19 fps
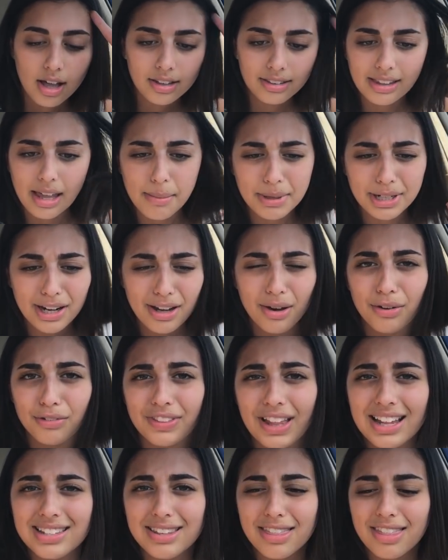let me know if
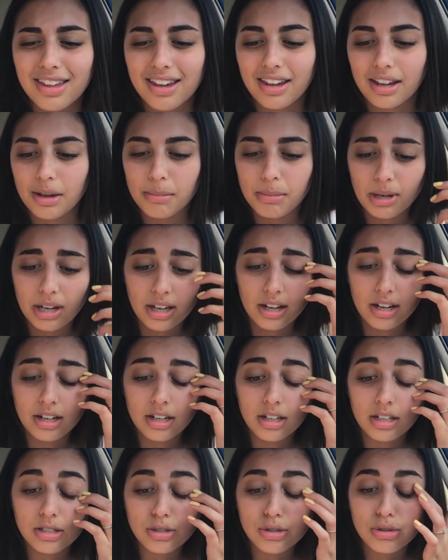that's a thing, but
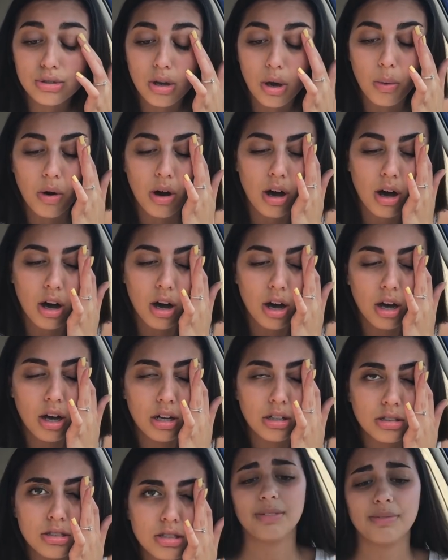it's so
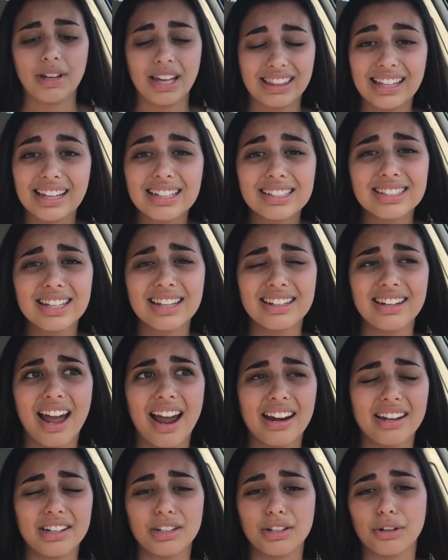hot. I think it's like
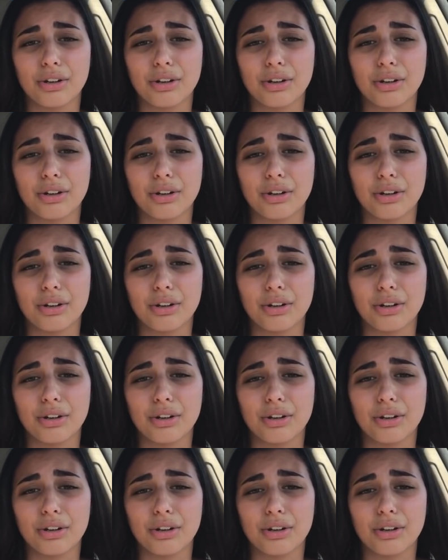90